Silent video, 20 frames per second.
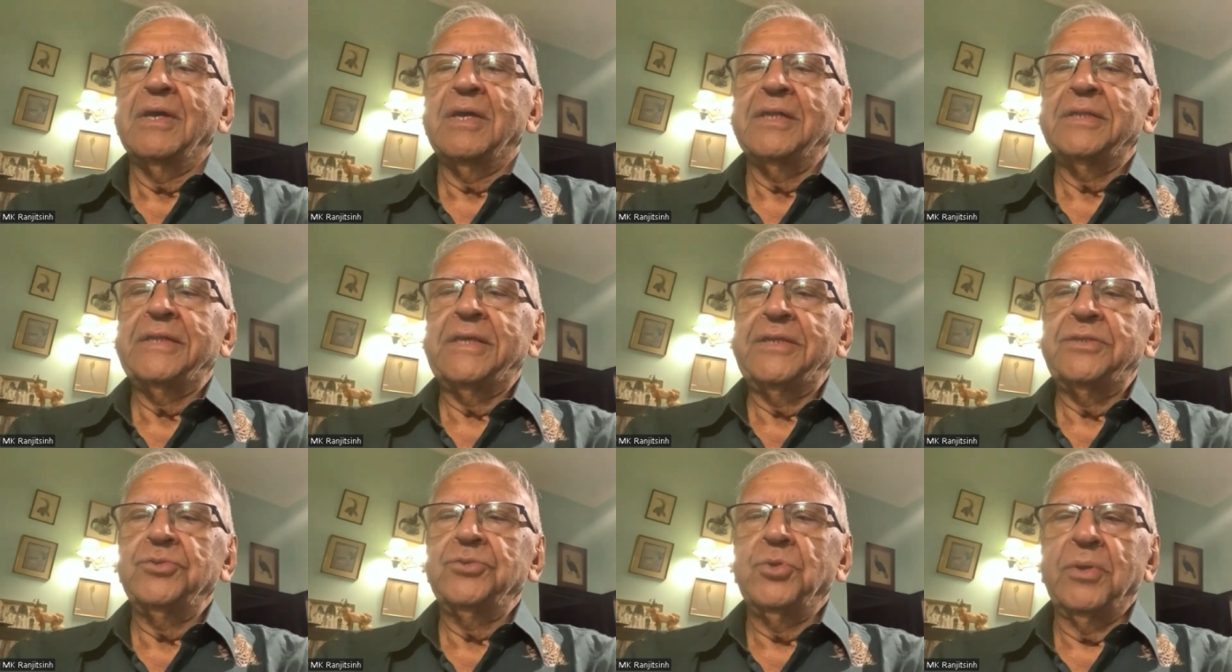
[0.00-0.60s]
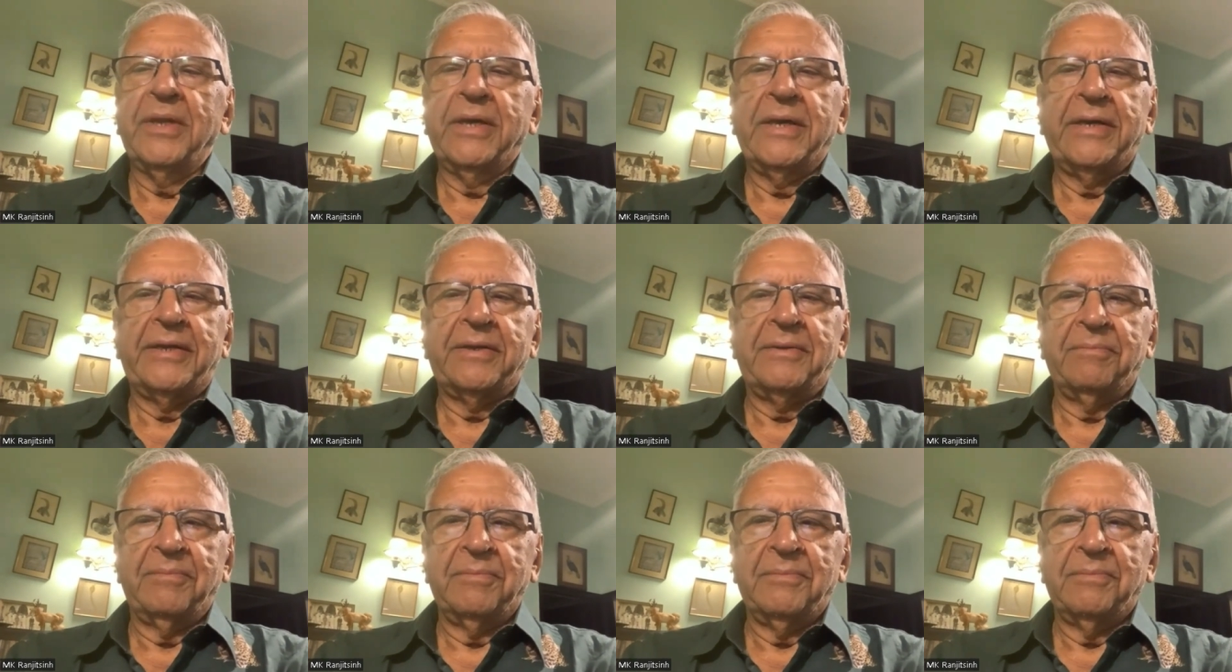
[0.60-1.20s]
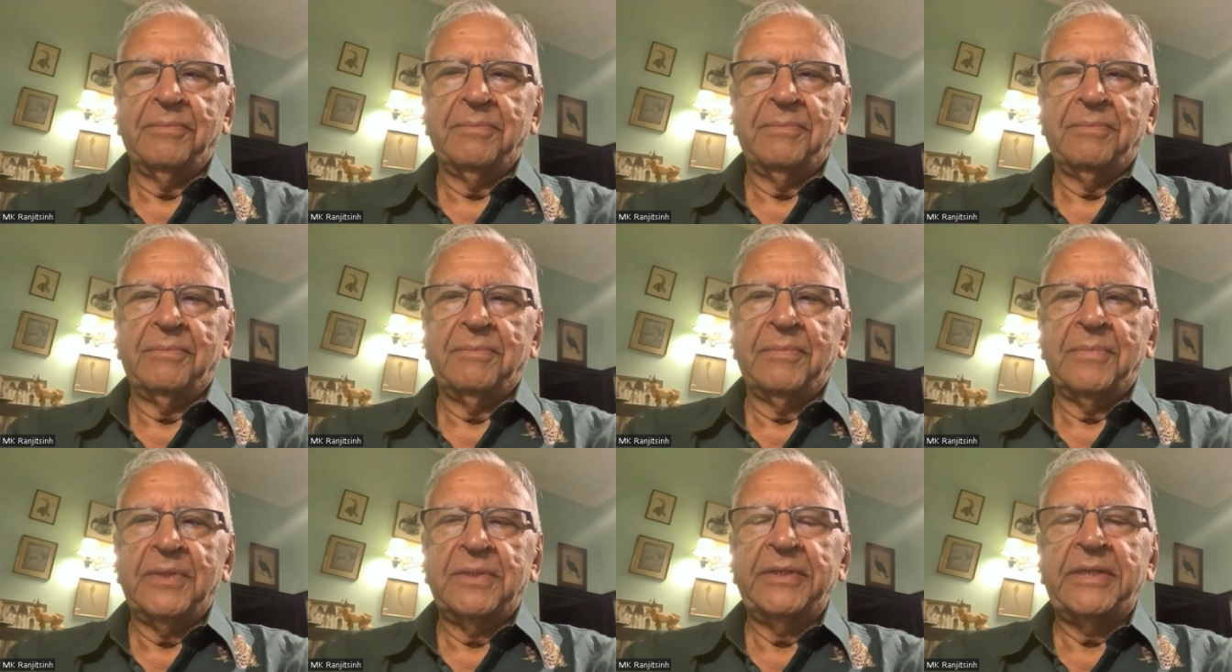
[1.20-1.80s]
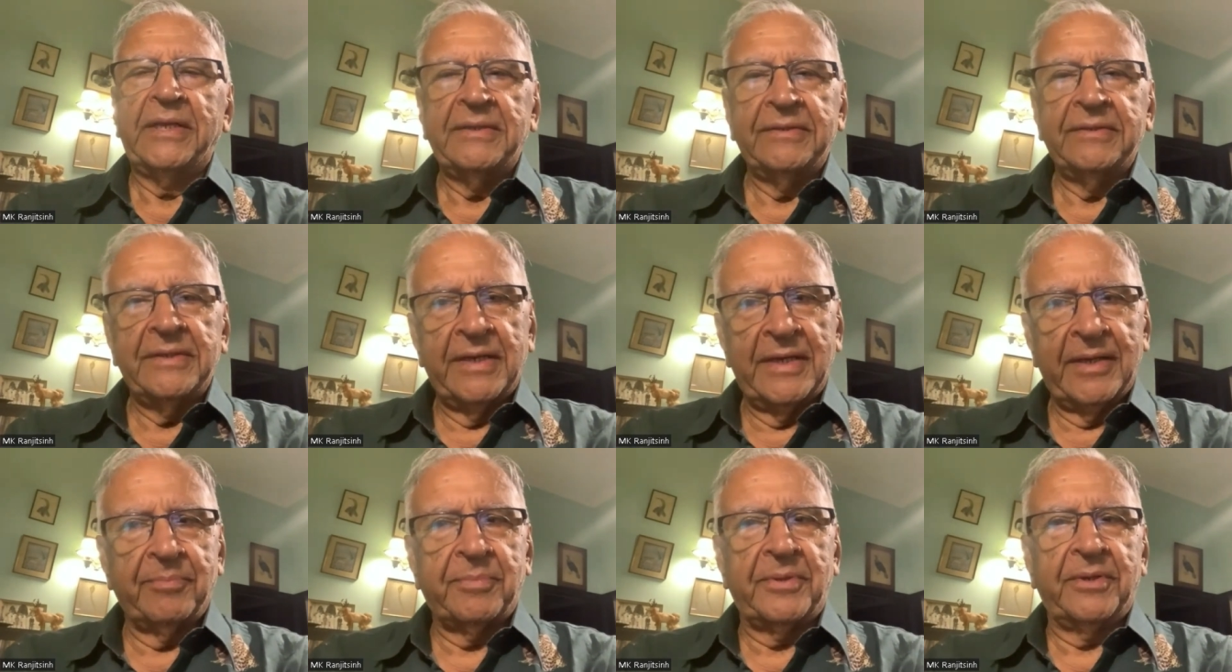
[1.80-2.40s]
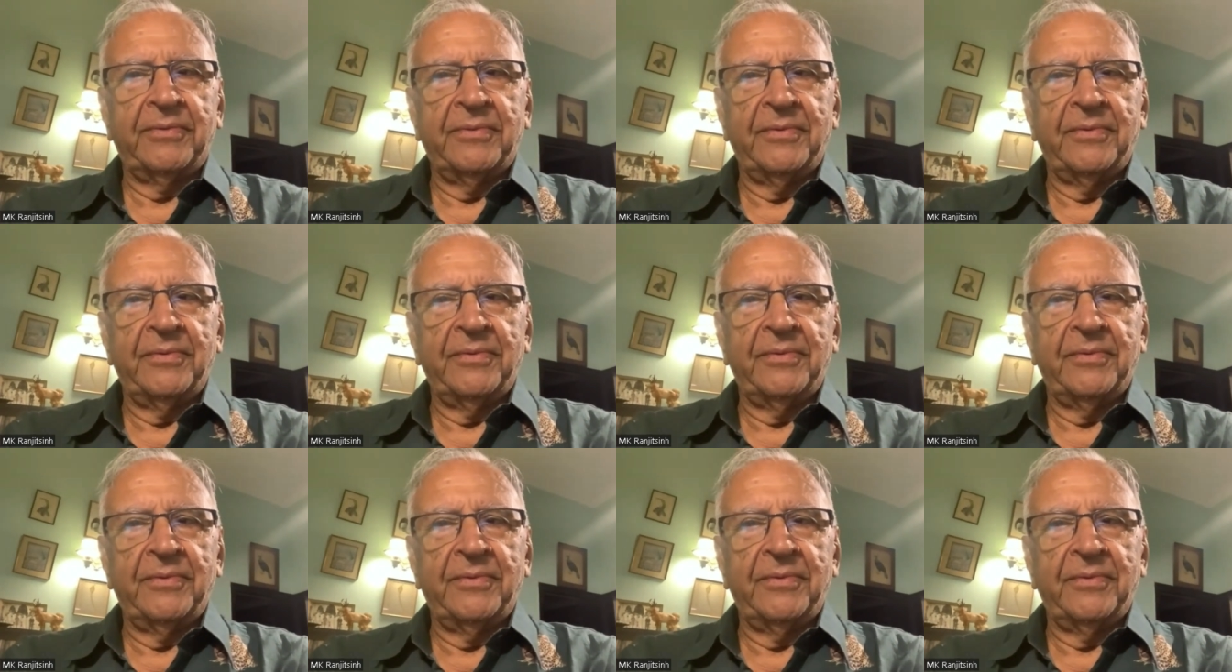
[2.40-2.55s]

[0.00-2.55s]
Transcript: There is no lion. There is the leopard,